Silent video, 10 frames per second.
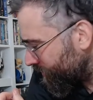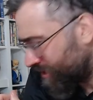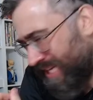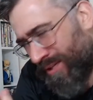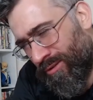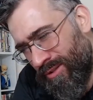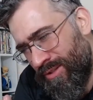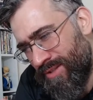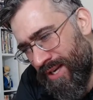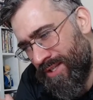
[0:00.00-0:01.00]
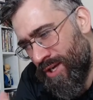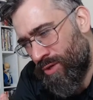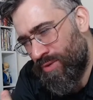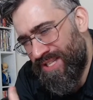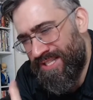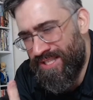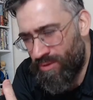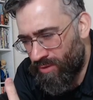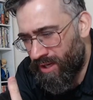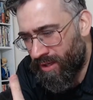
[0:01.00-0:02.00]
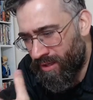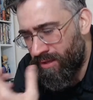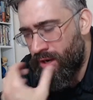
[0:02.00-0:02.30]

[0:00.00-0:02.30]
teal, like turquoisey teal colour